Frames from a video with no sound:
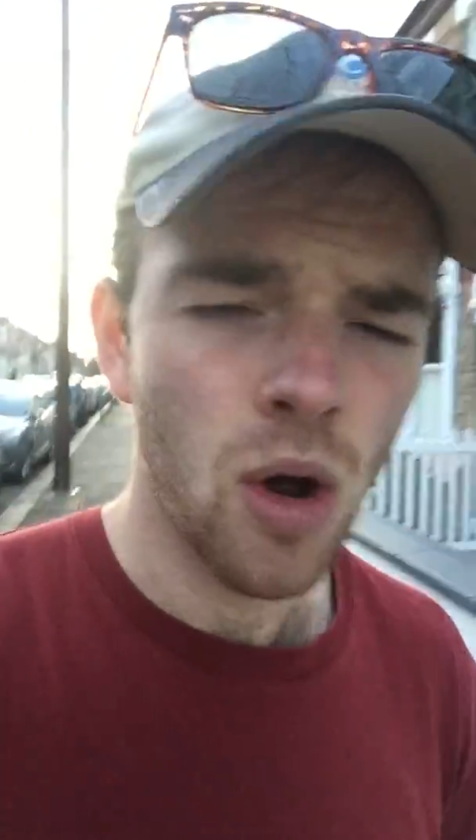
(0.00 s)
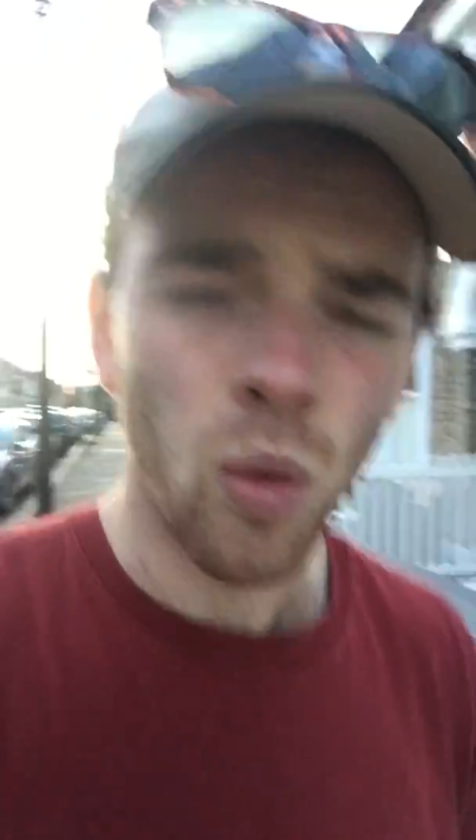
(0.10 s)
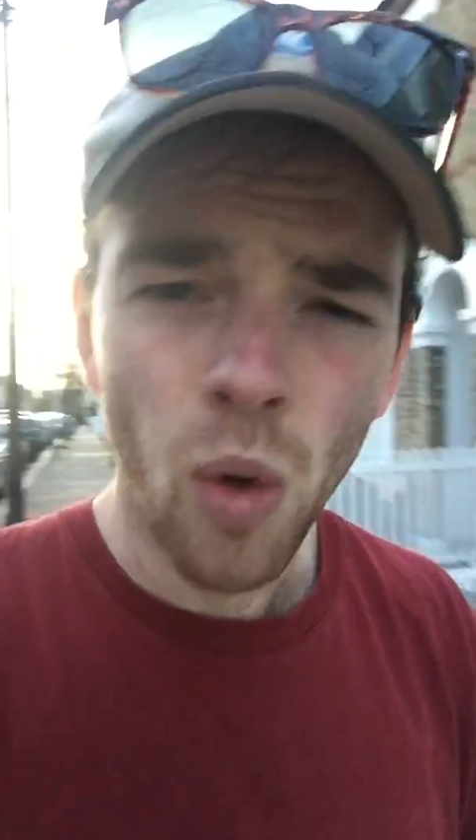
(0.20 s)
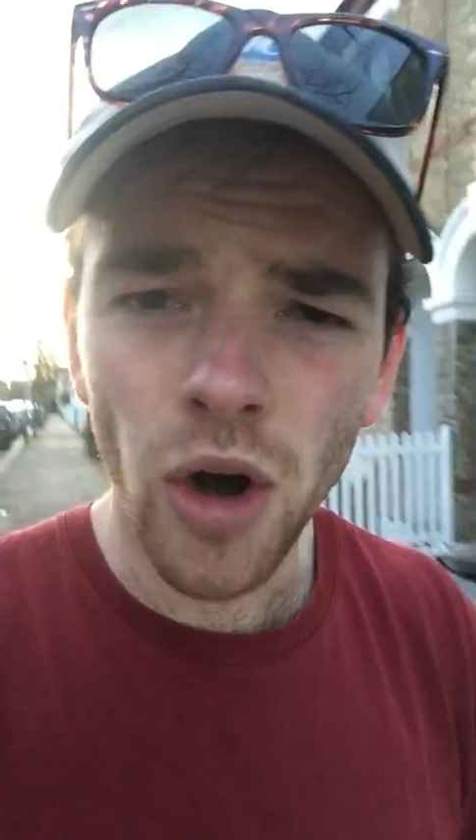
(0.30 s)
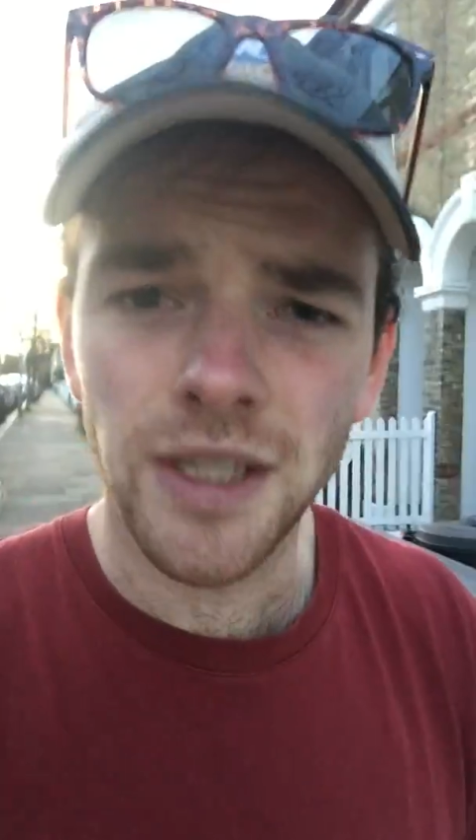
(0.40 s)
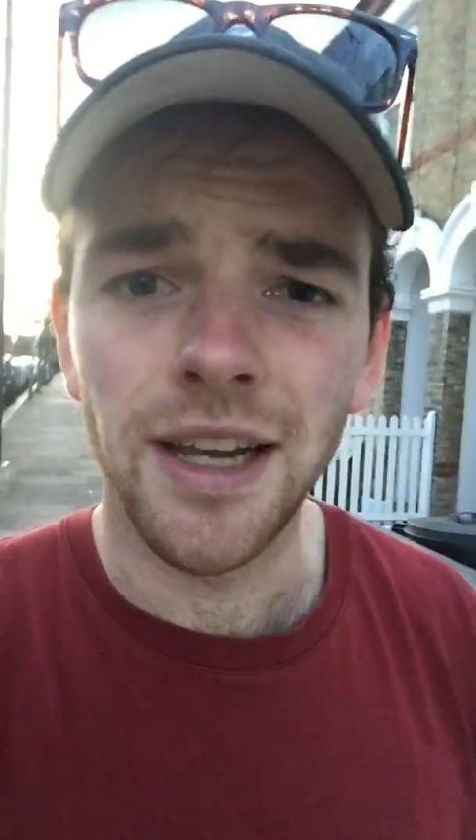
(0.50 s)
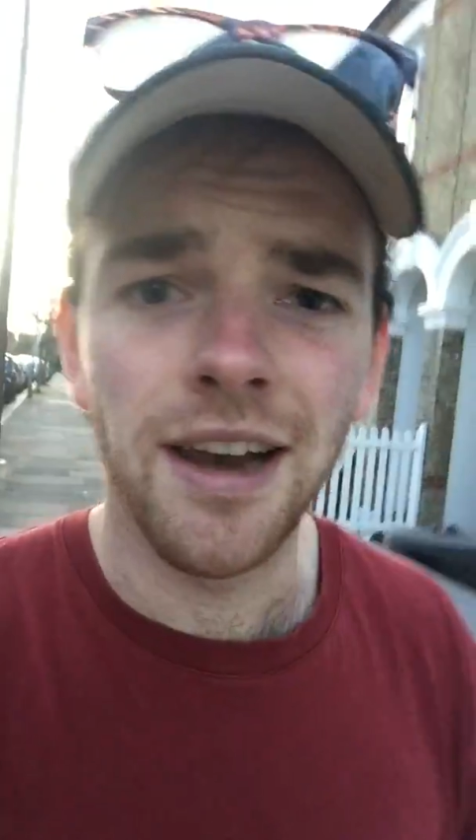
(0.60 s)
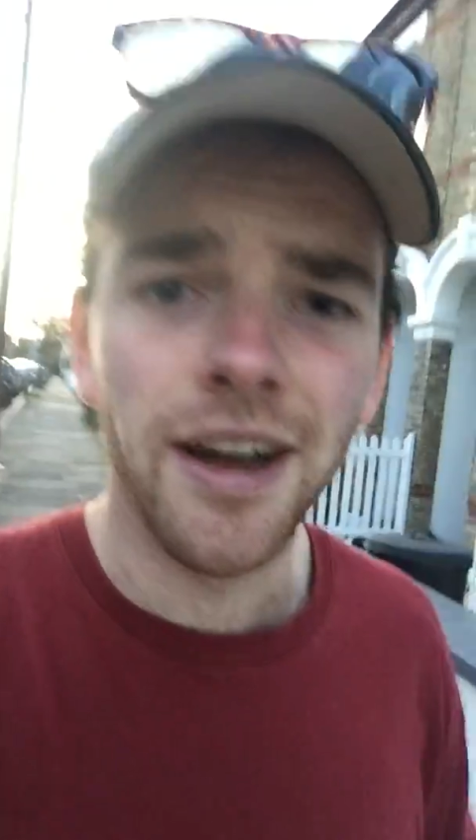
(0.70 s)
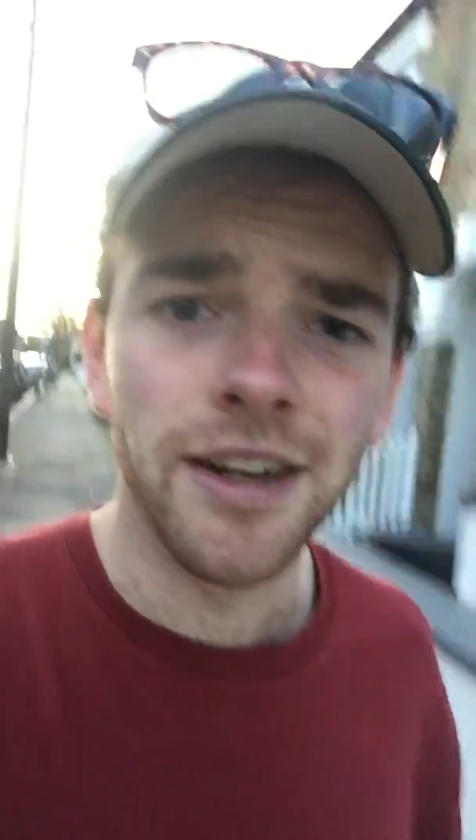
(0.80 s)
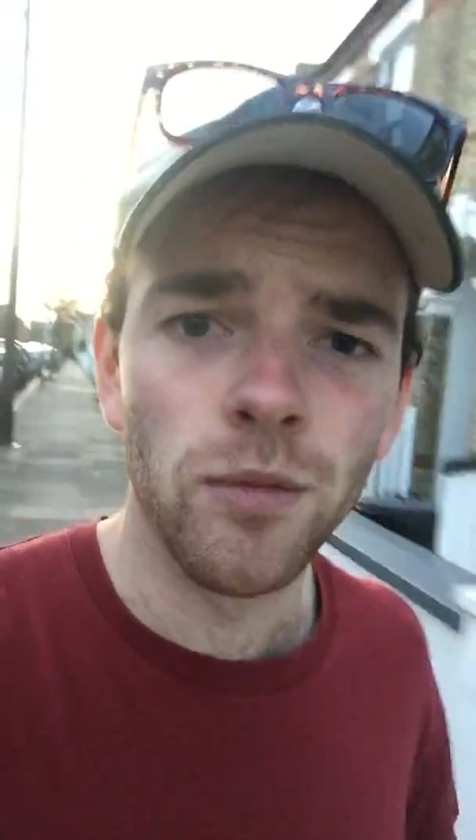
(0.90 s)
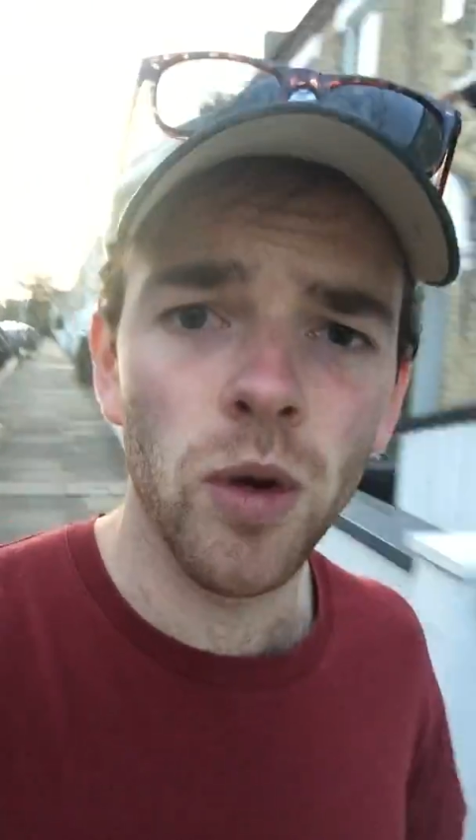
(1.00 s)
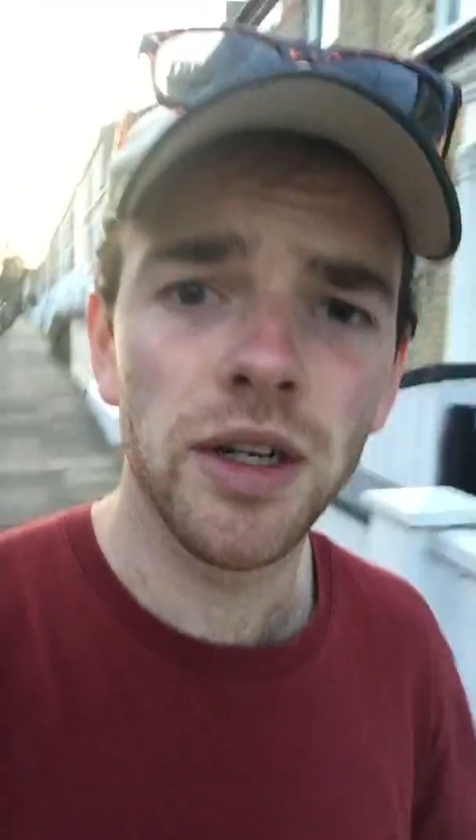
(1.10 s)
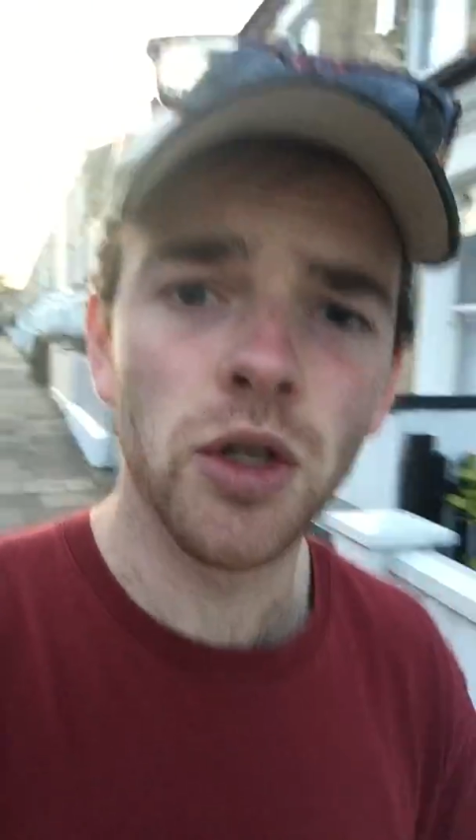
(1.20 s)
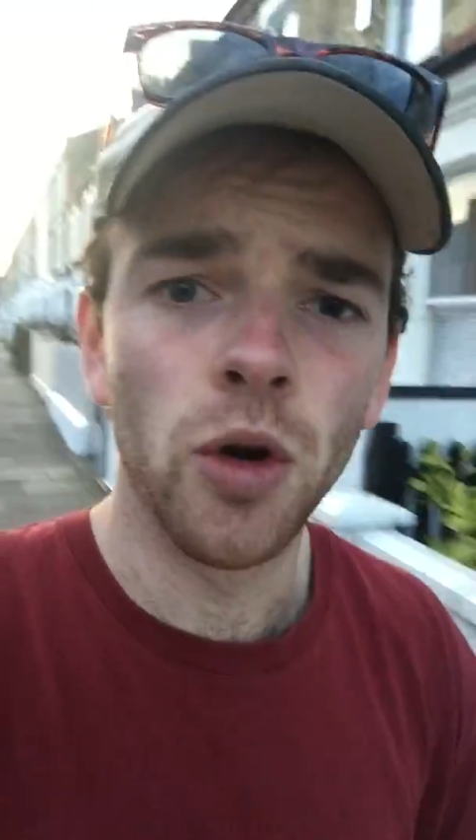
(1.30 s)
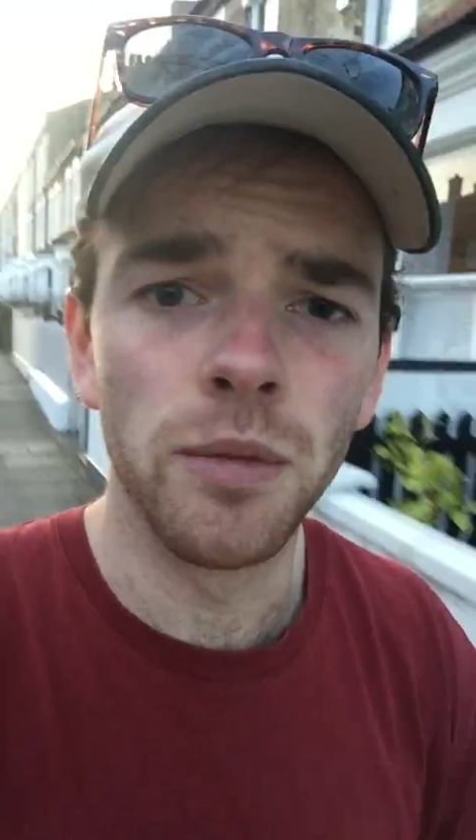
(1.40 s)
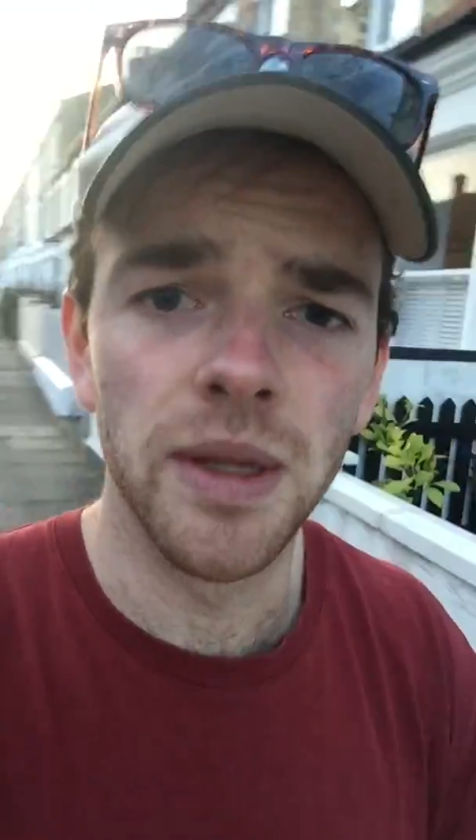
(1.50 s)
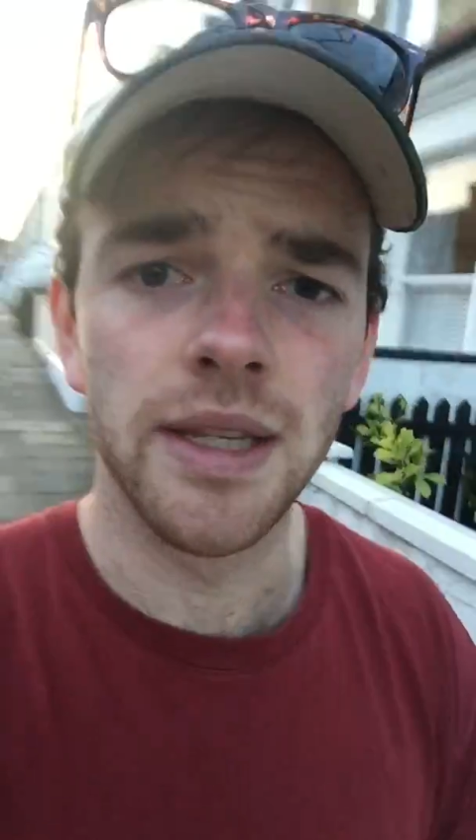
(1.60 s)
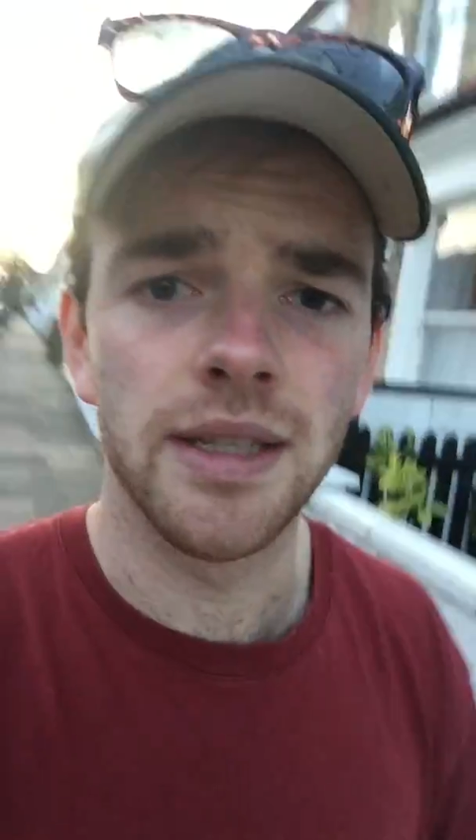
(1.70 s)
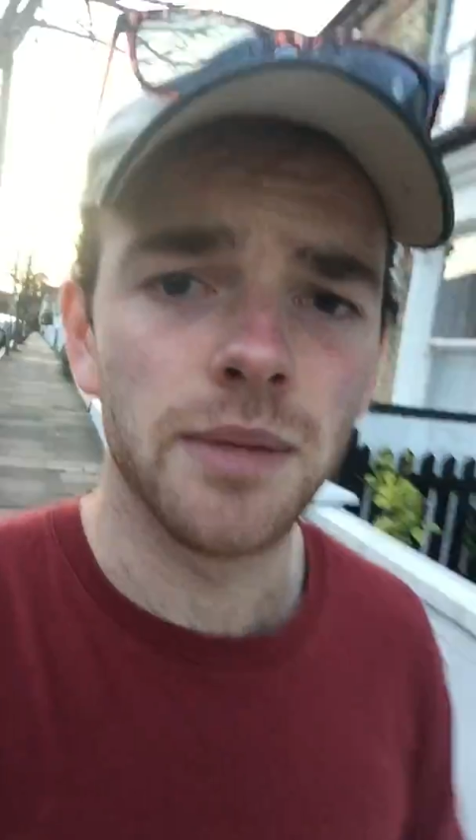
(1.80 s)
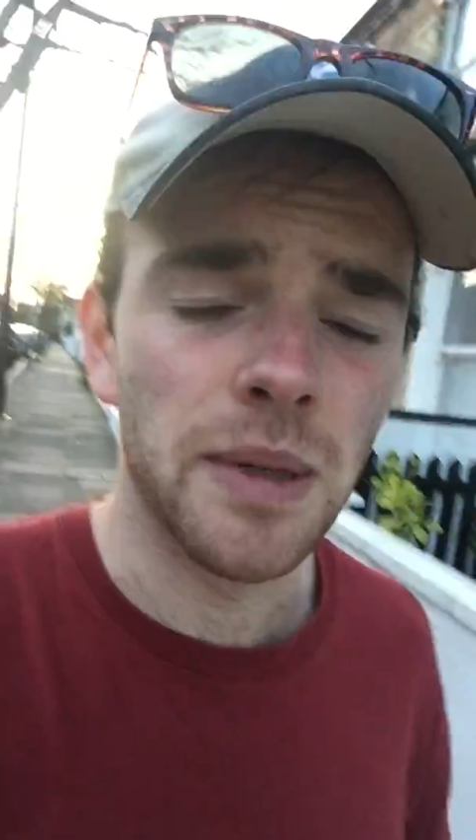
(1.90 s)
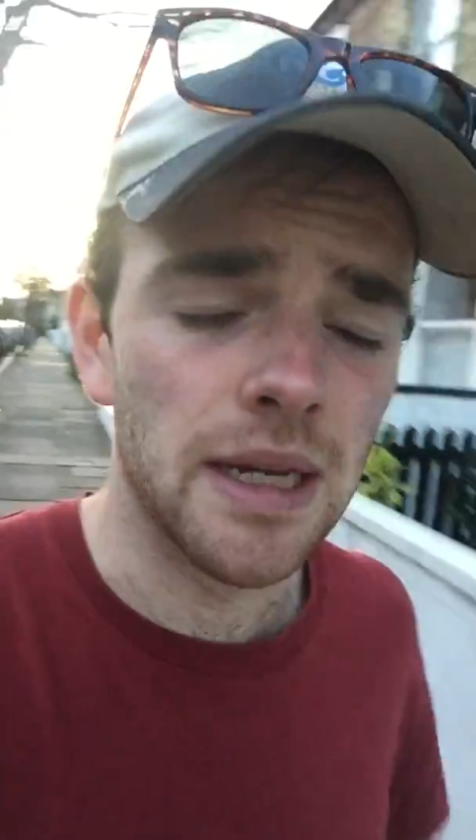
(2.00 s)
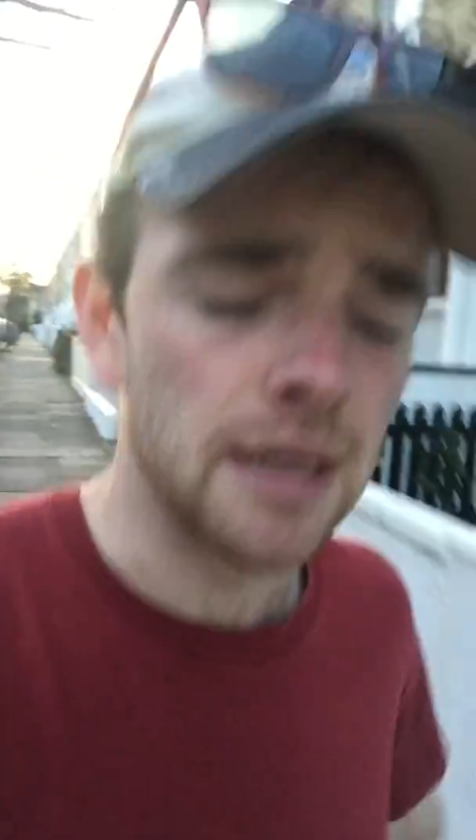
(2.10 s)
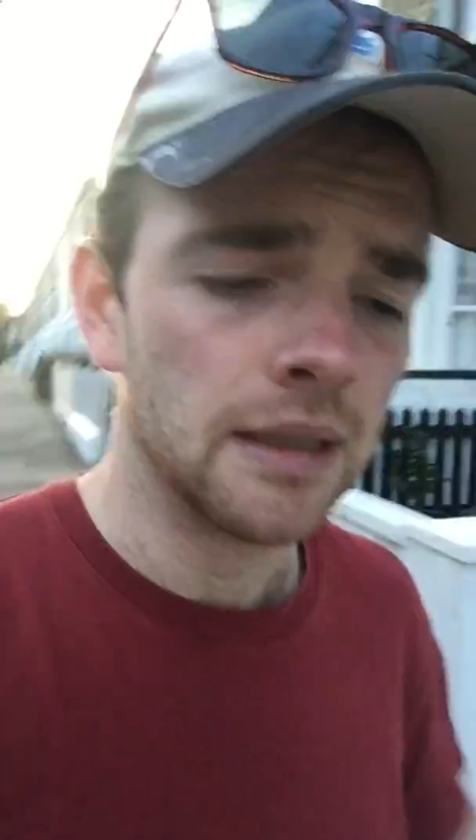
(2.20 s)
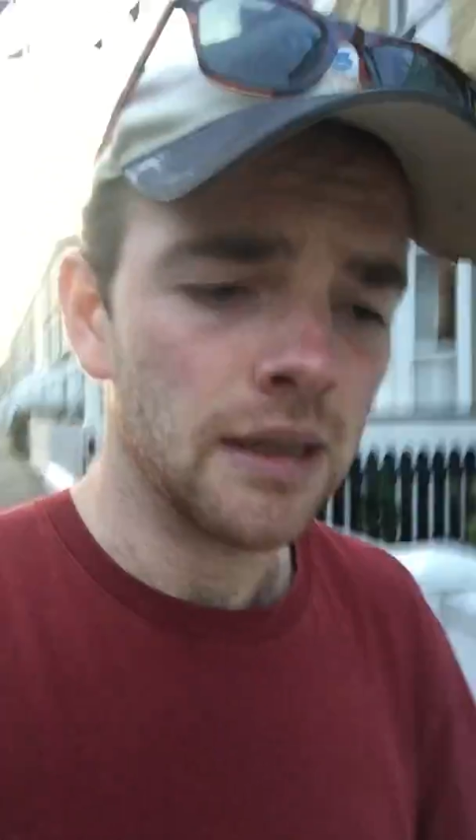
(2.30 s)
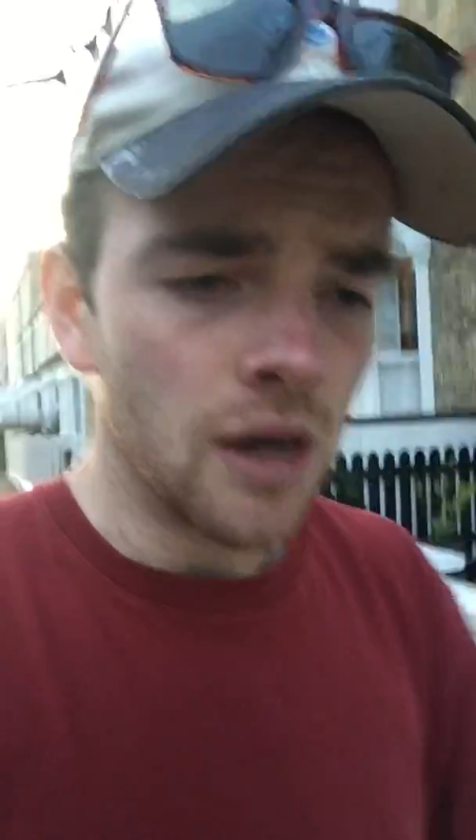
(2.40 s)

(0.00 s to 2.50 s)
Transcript: What a lineup! What a tournament this has been.